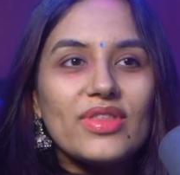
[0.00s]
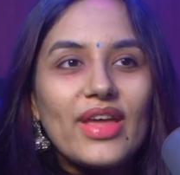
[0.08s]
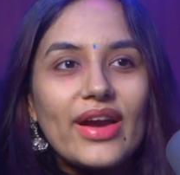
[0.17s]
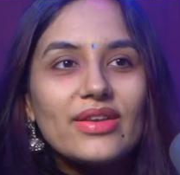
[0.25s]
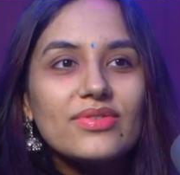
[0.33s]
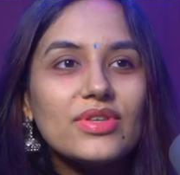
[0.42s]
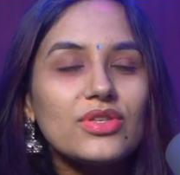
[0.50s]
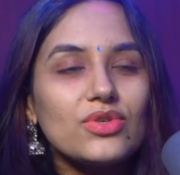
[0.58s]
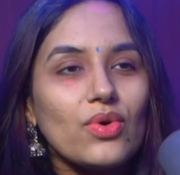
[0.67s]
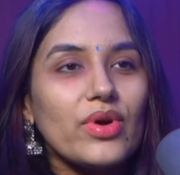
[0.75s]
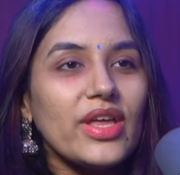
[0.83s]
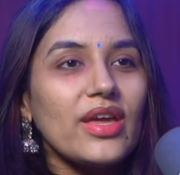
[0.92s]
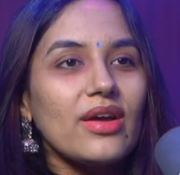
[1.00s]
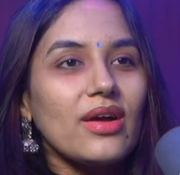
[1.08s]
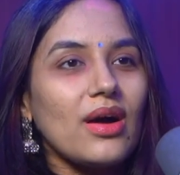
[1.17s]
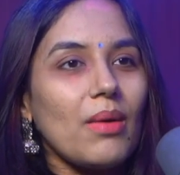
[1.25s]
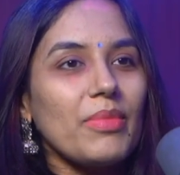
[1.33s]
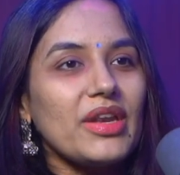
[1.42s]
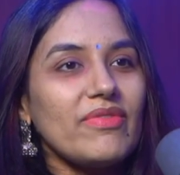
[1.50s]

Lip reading: sides of the story come in.